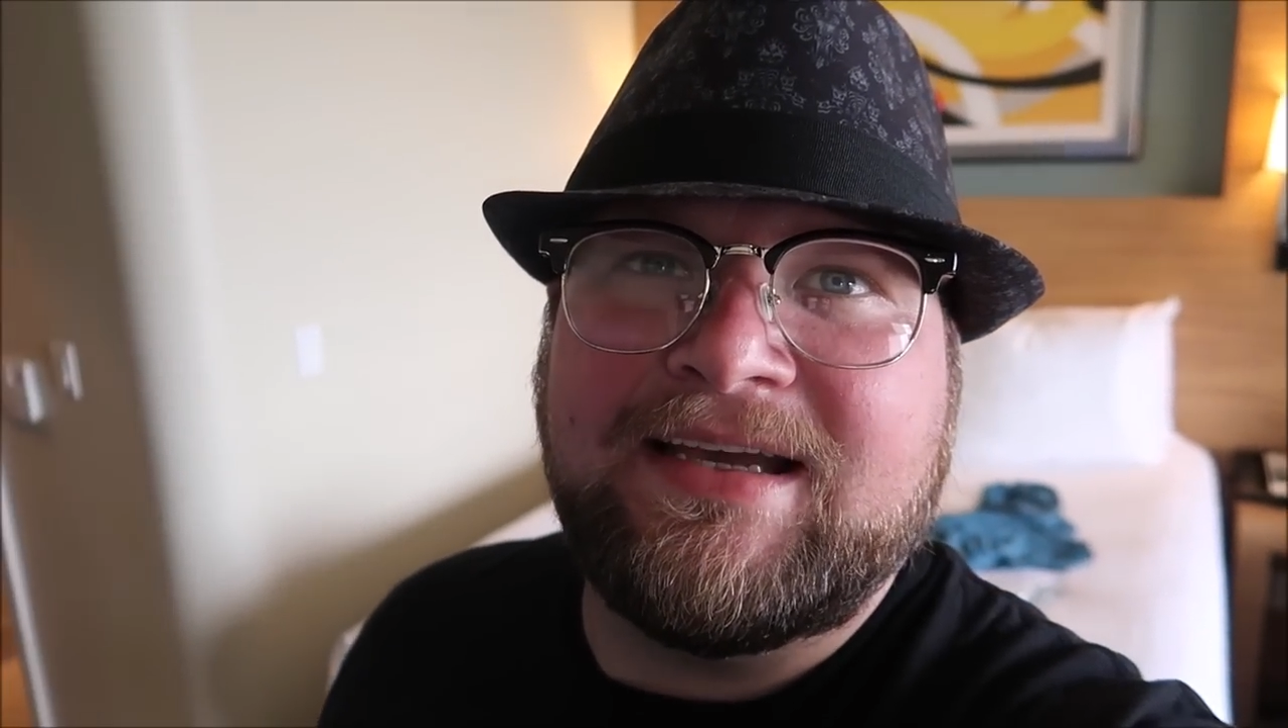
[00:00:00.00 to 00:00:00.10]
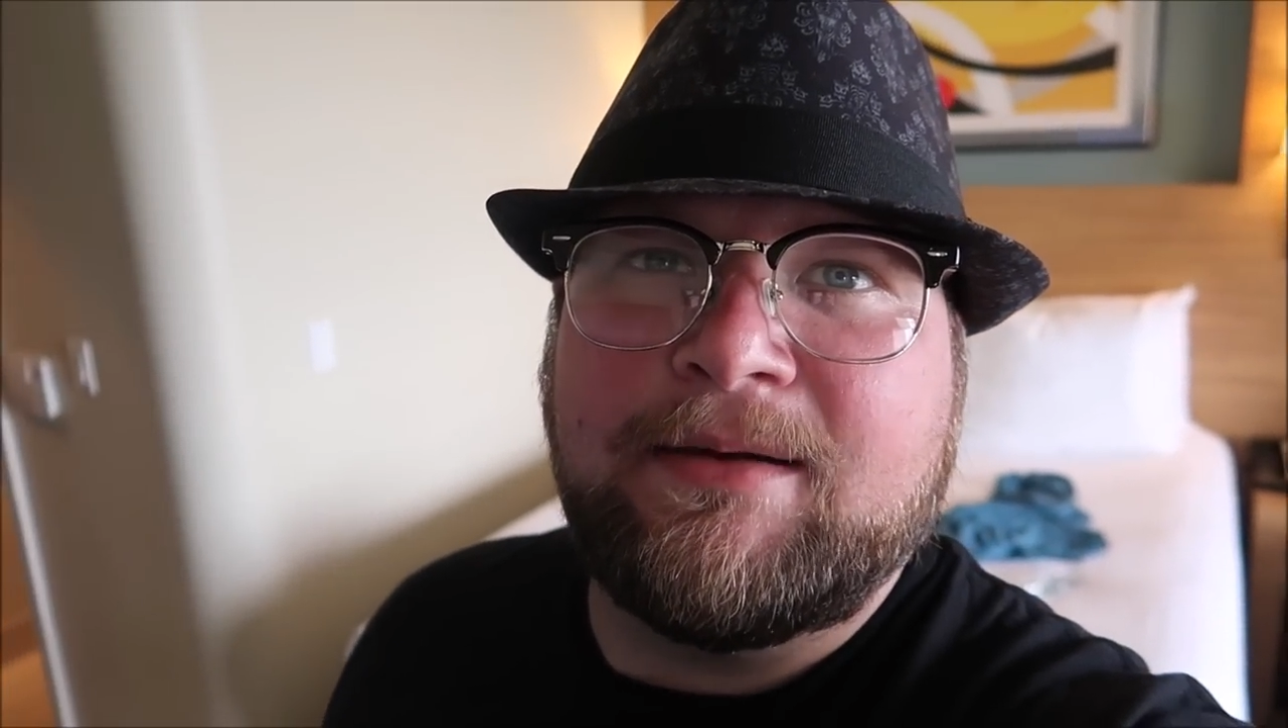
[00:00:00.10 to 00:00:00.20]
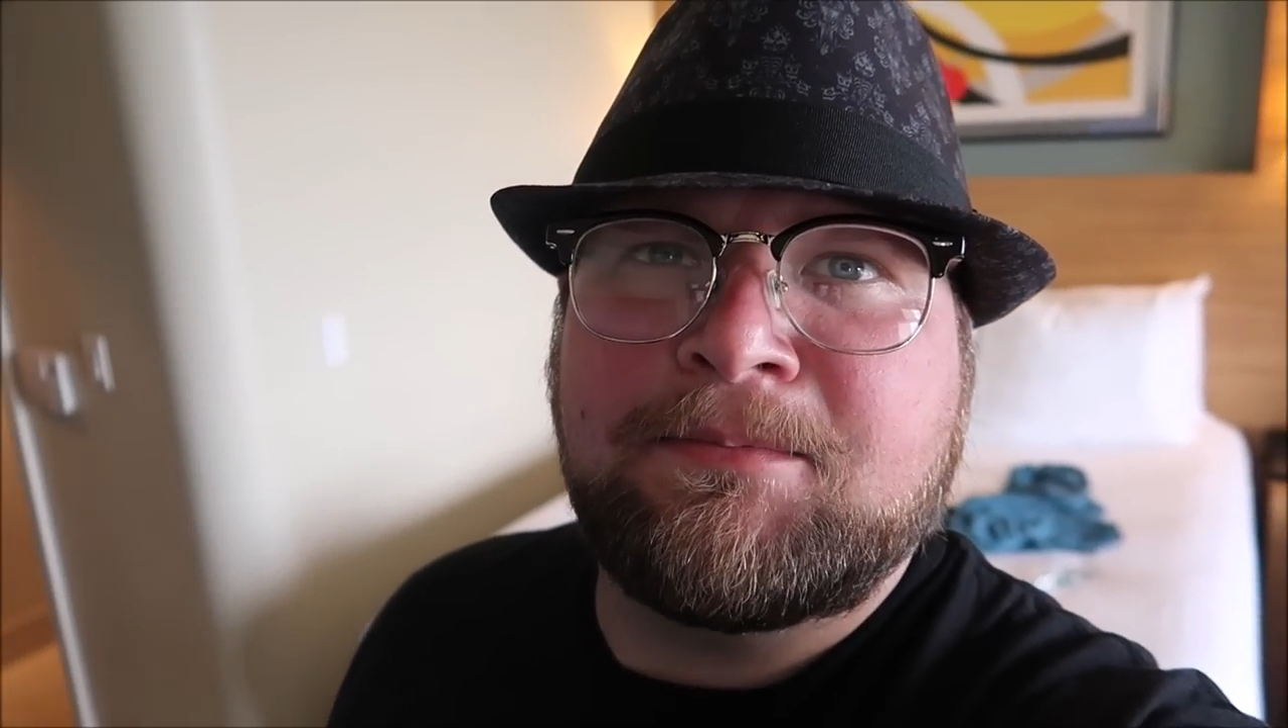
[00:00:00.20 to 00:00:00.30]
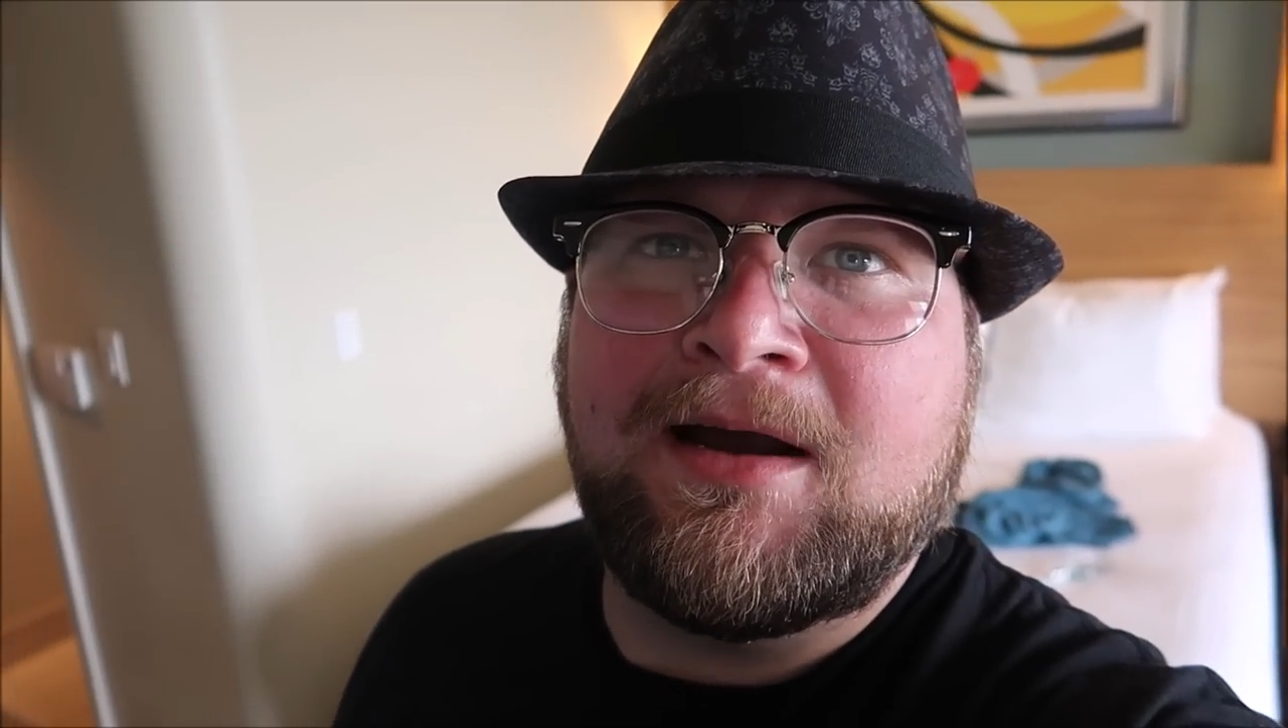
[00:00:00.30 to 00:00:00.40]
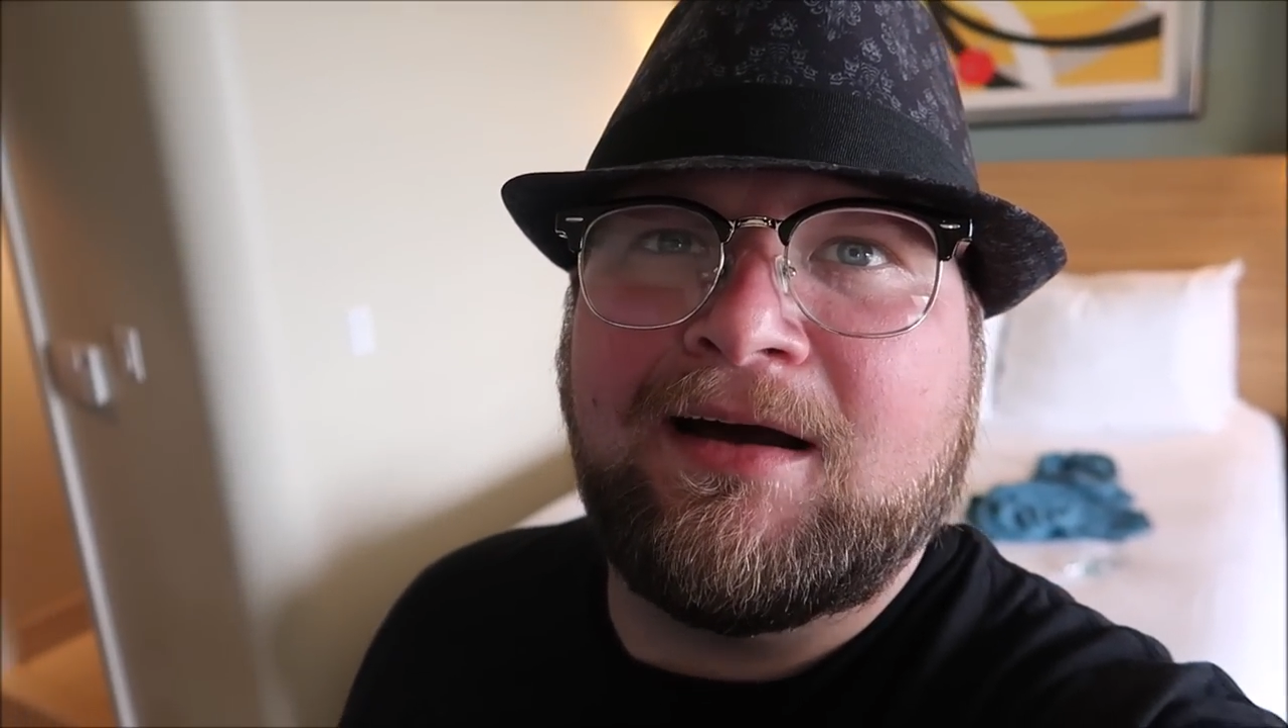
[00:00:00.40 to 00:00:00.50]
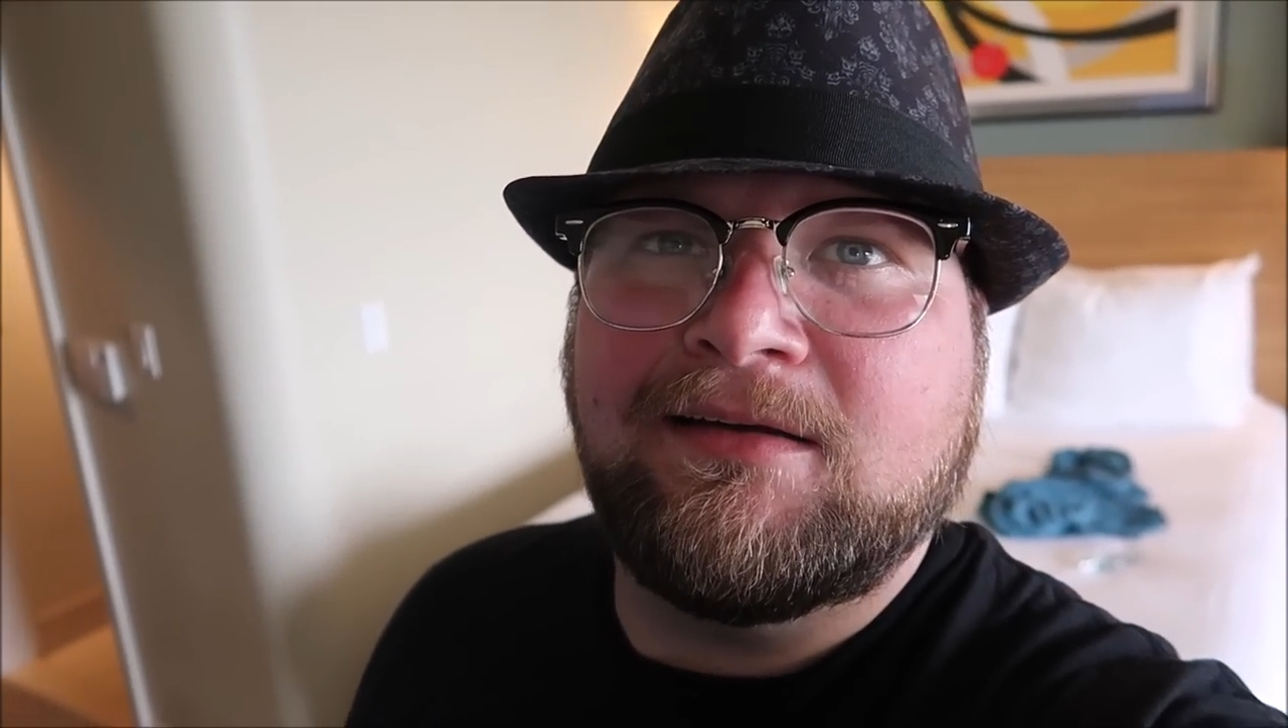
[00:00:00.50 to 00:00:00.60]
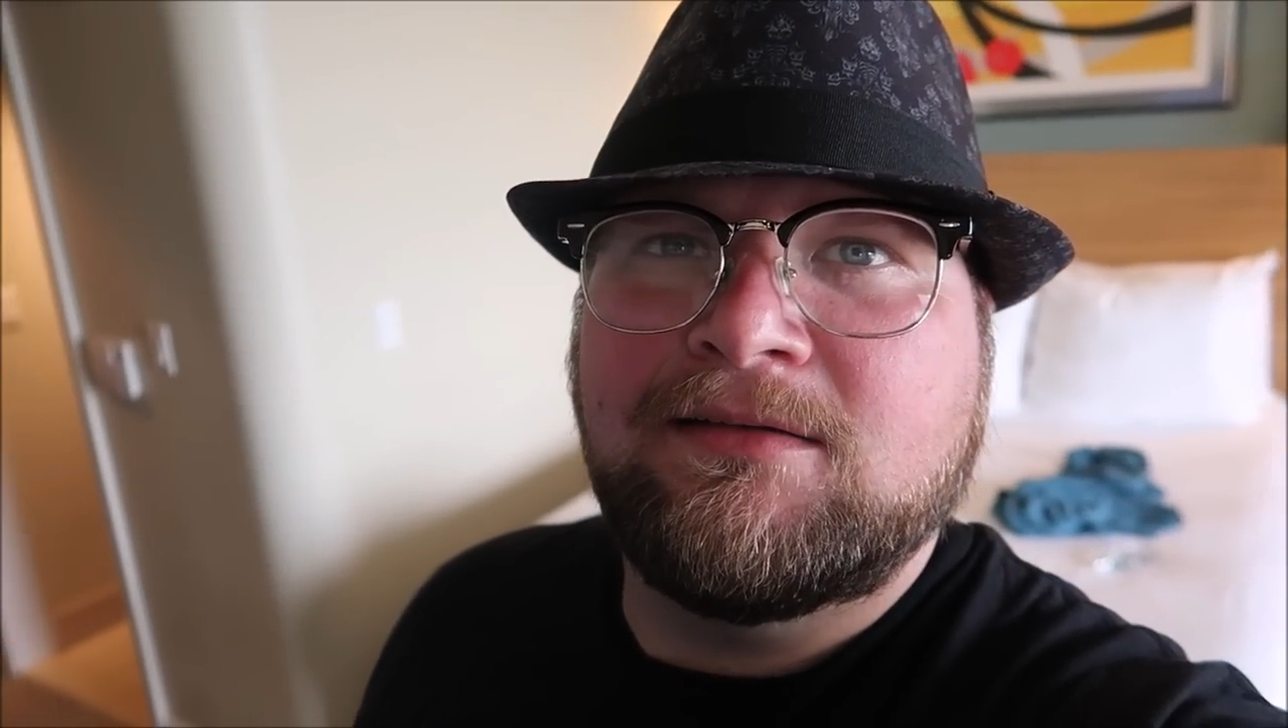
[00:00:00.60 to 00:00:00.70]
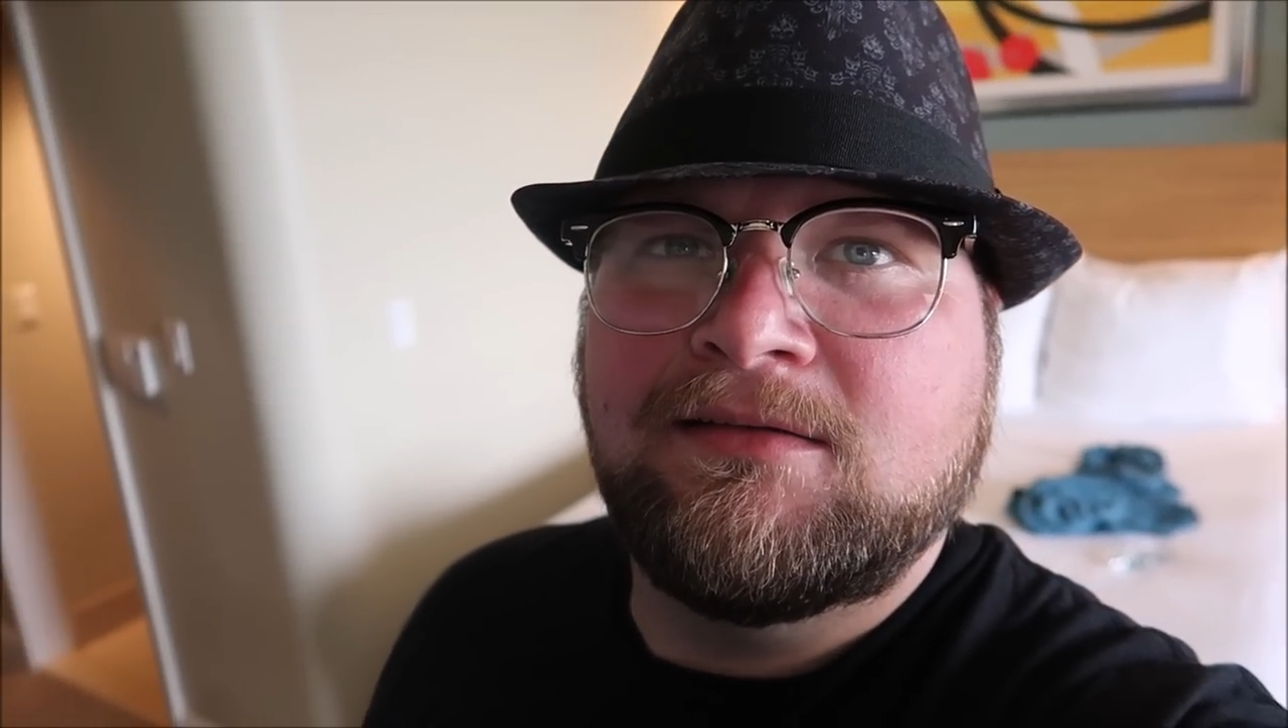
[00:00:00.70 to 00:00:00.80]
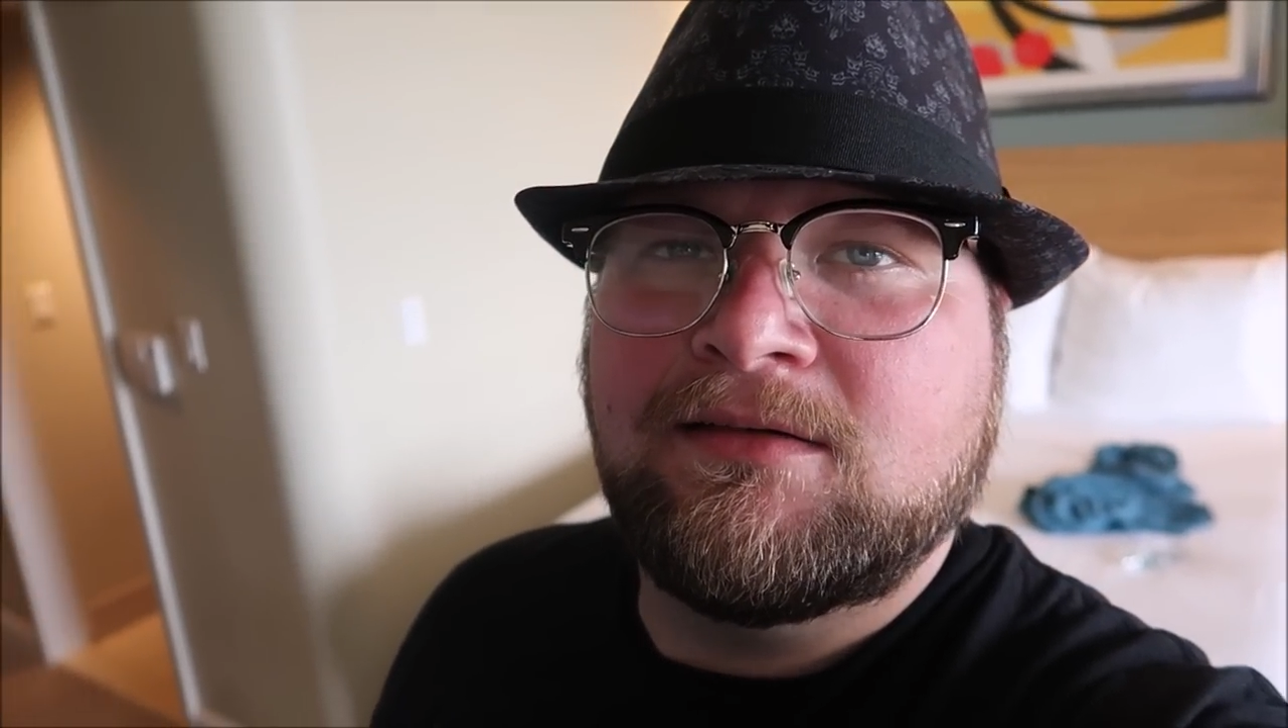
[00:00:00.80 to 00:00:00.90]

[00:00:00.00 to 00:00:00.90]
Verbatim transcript: to Epcot.